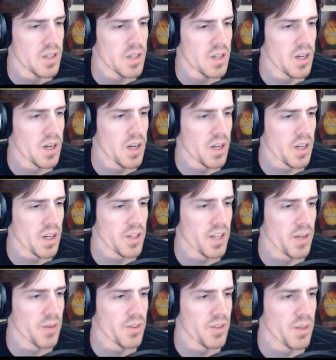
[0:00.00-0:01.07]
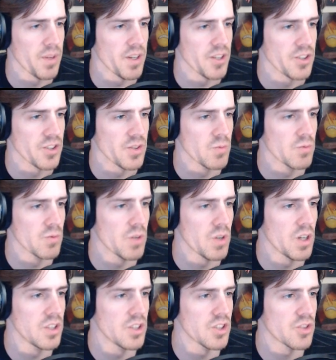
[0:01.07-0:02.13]
Oh, God dang it, let's not pay attention.
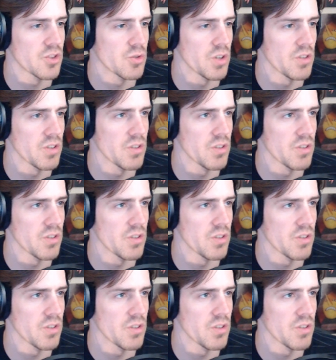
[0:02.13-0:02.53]
Run, just run.